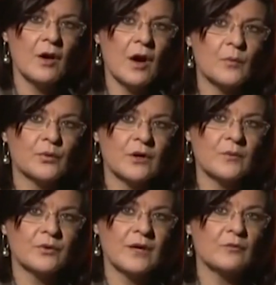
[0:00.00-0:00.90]

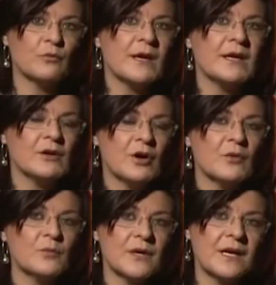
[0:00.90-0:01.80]
appropriate reading
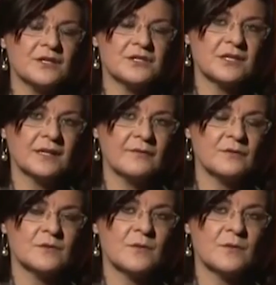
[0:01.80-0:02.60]
comprehension levels